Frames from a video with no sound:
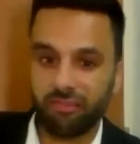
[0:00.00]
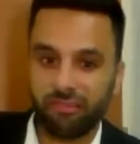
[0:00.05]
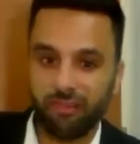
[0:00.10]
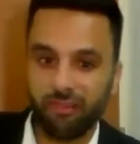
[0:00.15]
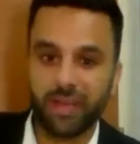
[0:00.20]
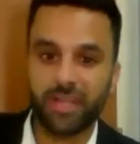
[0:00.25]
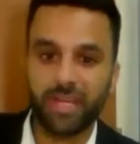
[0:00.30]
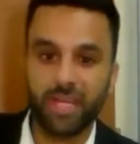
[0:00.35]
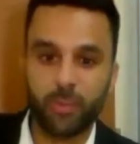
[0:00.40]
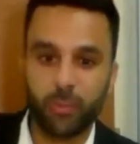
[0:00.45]

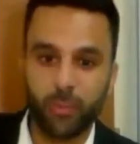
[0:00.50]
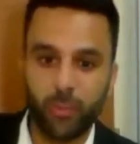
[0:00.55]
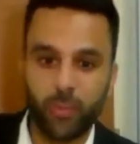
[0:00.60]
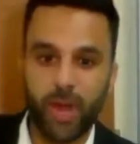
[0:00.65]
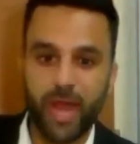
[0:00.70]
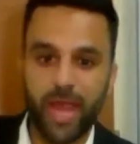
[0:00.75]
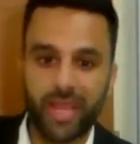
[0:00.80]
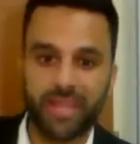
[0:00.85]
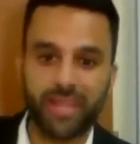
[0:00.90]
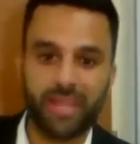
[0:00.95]
finally
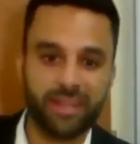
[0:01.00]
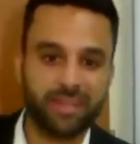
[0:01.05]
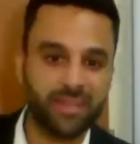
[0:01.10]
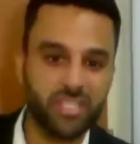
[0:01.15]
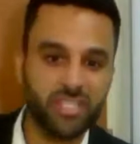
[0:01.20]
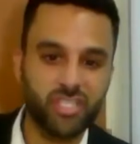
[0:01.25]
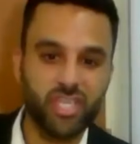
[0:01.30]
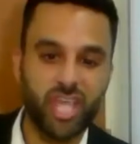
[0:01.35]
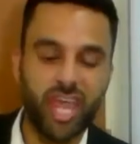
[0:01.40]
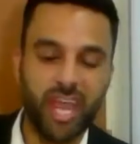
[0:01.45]
breaking
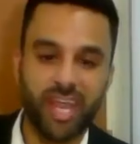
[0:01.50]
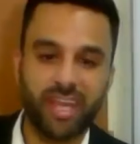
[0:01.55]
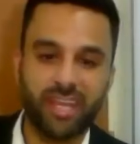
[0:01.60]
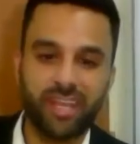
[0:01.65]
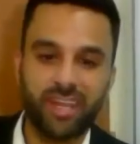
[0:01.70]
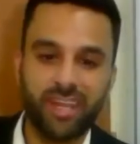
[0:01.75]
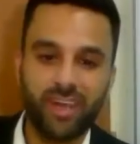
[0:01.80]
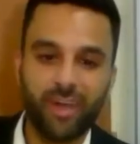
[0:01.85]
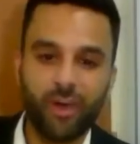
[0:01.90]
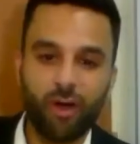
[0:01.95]
the chain